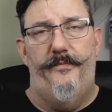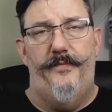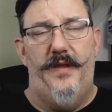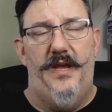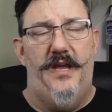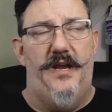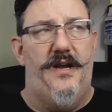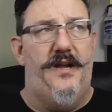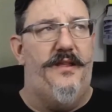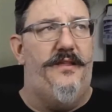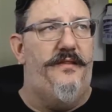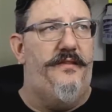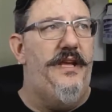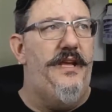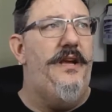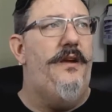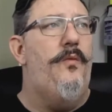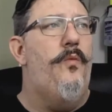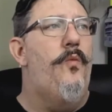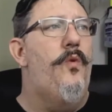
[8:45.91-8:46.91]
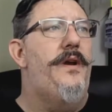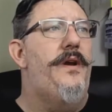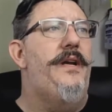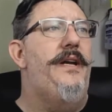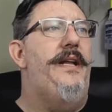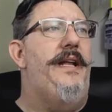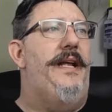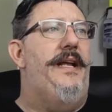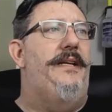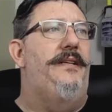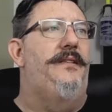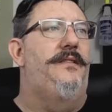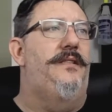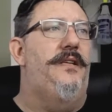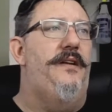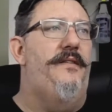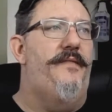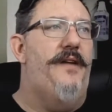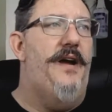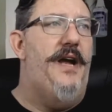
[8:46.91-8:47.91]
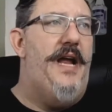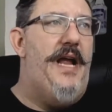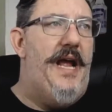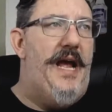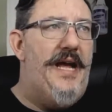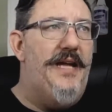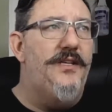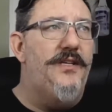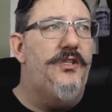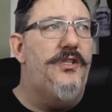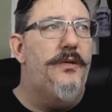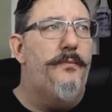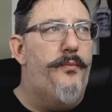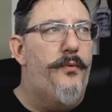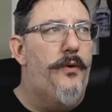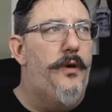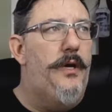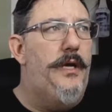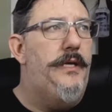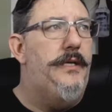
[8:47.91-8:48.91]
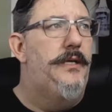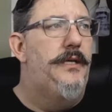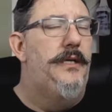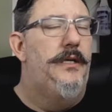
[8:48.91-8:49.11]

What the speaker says: And I think what it is, if I had to put,